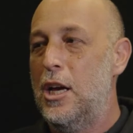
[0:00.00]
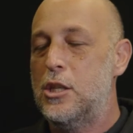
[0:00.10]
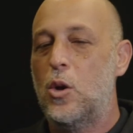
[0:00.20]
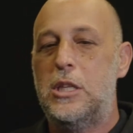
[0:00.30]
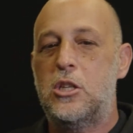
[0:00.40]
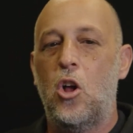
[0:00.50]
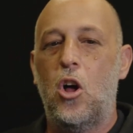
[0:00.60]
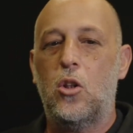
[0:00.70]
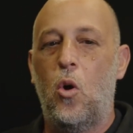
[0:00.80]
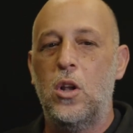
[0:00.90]
so it's
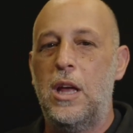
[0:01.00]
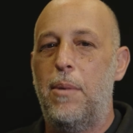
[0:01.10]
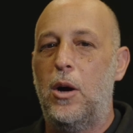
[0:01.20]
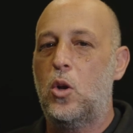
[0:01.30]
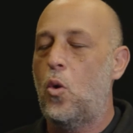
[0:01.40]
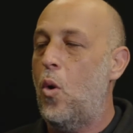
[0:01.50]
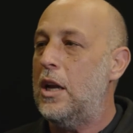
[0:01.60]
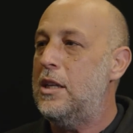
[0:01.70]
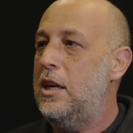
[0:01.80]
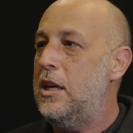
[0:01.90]
not only about
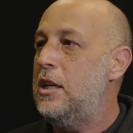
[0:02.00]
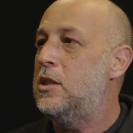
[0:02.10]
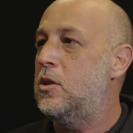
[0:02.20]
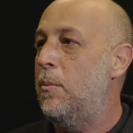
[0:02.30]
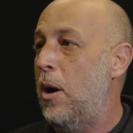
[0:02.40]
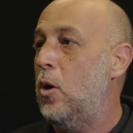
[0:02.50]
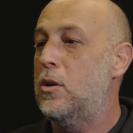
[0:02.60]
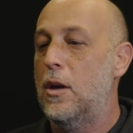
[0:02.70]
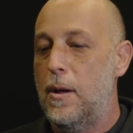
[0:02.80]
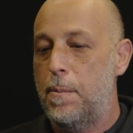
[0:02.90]
quality it's
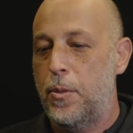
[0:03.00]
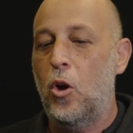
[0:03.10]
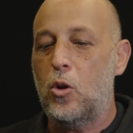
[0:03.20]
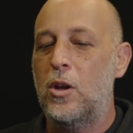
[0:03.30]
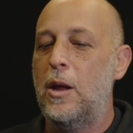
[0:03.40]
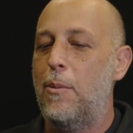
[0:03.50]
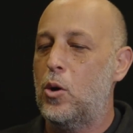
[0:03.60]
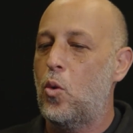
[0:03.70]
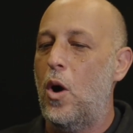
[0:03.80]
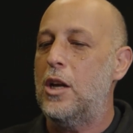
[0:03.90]
about not only
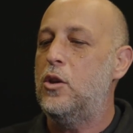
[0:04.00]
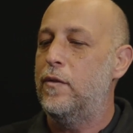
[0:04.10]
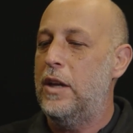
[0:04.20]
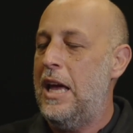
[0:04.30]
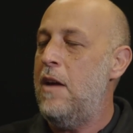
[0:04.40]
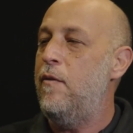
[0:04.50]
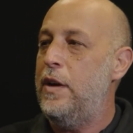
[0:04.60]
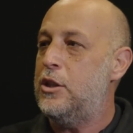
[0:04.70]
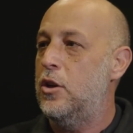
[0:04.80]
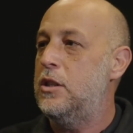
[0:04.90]
about quality of the game
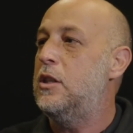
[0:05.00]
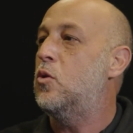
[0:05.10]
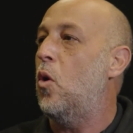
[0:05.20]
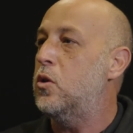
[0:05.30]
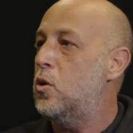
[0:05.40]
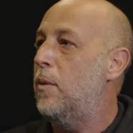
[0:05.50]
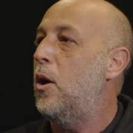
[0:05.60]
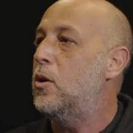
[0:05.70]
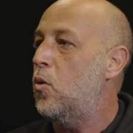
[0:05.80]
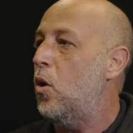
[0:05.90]
features it's also
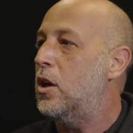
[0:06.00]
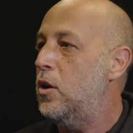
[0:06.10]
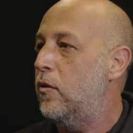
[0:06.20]
about the quality